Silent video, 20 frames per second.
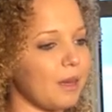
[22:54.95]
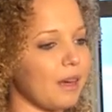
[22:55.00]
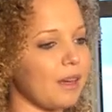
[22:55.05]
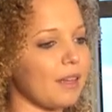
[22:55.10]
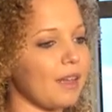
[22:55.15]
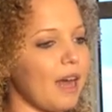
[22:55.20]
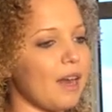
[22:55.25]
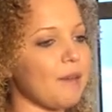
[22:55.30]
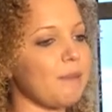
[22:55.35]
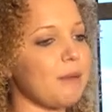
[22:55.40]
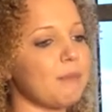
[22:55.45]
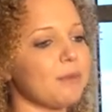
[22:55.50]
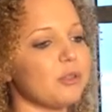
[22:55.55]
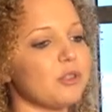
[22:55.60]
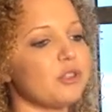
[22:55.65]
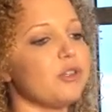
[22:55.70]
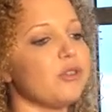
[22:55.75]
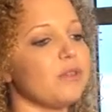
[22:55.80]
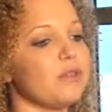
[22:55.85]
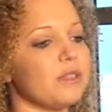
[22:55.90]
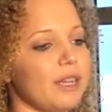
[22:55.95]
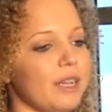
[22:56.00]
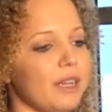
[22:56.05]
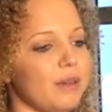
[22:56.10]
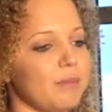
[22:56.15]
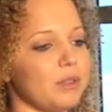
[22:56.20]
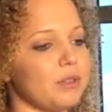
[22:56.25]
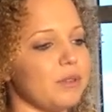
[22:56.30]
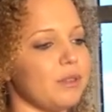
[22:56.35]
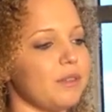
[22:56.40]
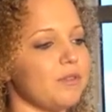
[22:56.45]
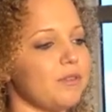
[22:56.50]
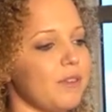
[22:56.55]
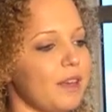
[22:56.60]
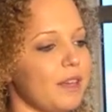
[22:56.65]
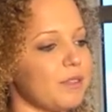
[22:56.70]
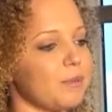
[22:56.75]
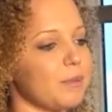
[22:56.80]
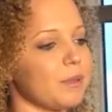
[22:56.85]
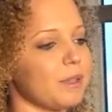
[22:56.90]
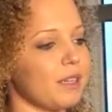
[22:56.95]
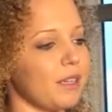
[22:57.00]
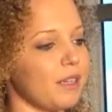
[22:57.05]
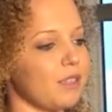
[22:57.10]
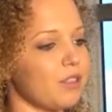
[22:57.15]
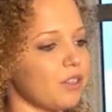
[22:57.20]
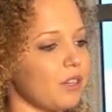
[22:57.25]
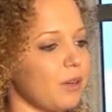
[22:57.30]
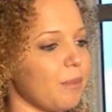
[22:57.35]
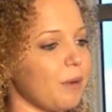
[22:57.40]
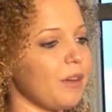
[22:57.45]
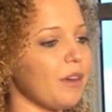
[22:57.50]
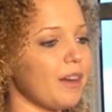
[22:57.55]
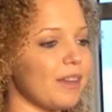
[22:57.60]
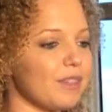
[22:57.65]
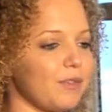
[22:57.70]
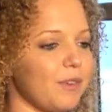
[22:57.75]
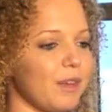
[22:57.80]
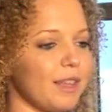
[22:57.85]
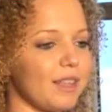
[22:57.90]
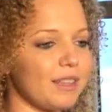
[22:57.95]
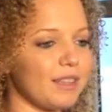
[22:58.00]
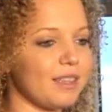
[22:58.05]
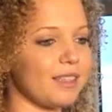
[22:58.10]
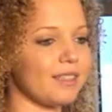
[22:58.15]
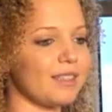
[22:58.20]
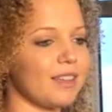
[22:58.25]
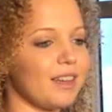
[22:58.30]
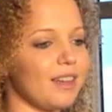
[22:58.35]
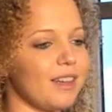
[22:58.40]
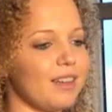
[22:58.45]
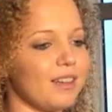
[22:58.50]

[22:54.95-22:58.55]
we got a lot of people tuned in between Facebook and Instagram. Are you guys feeling this?